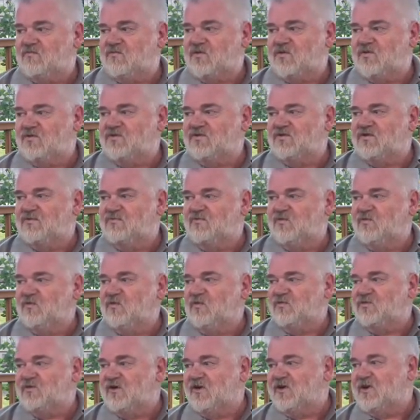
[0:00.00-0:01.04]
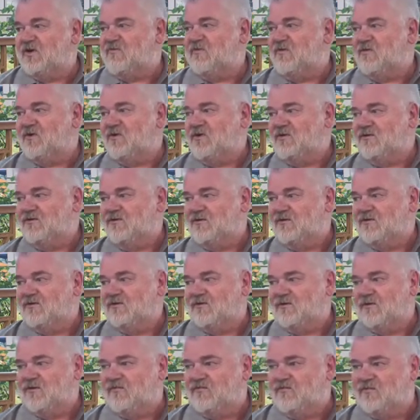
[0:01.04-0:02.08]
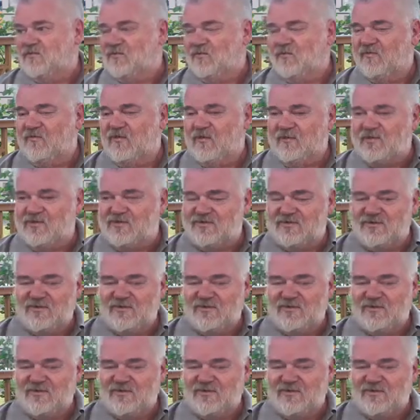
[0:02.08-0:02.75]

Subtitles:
consumed milkshake everywhere in the form of vomit.